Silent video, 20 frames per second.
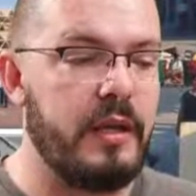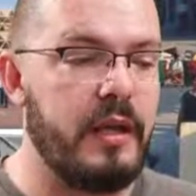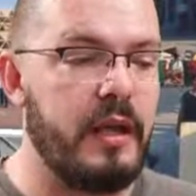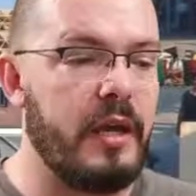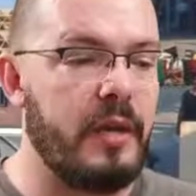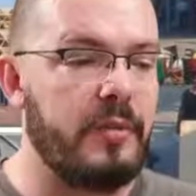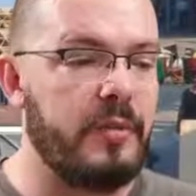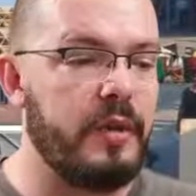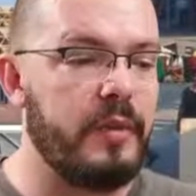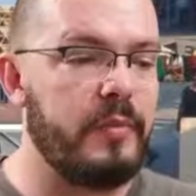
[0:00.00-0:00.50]

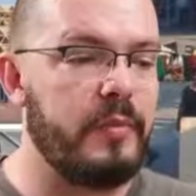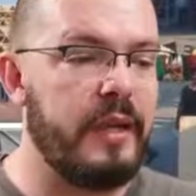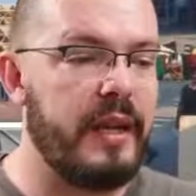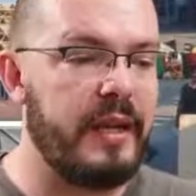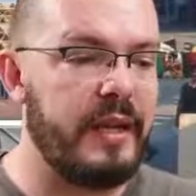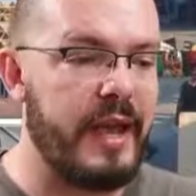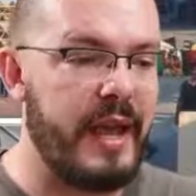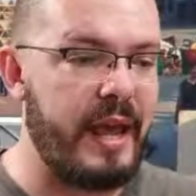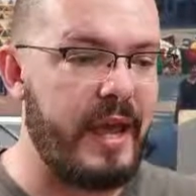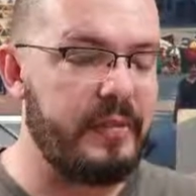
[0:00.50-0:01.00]

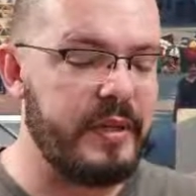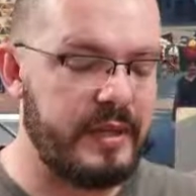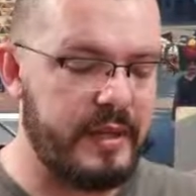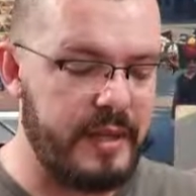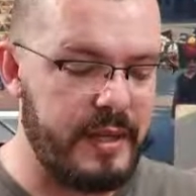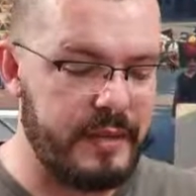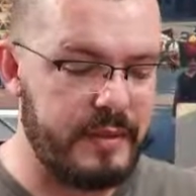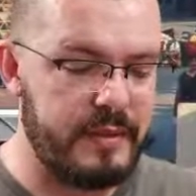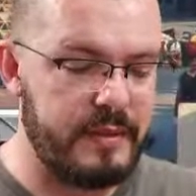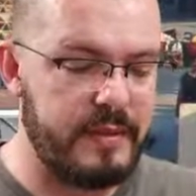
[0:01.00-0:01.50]
Humane
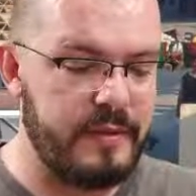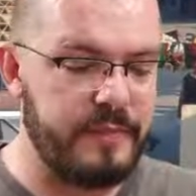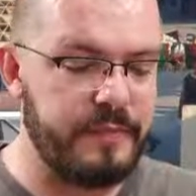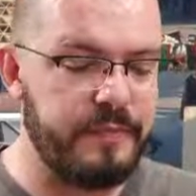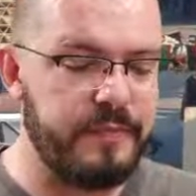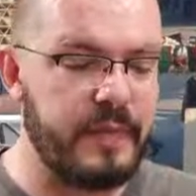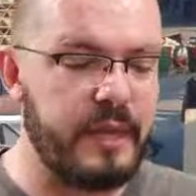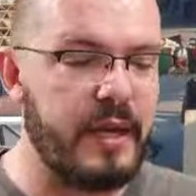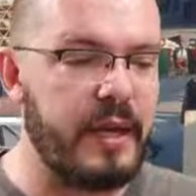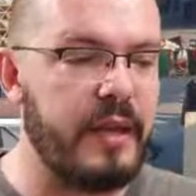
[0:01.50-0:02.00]
habitat.
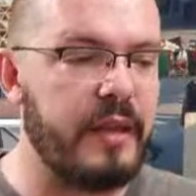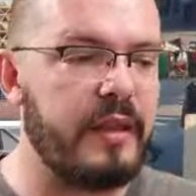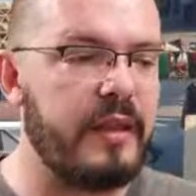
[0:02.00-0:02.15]
I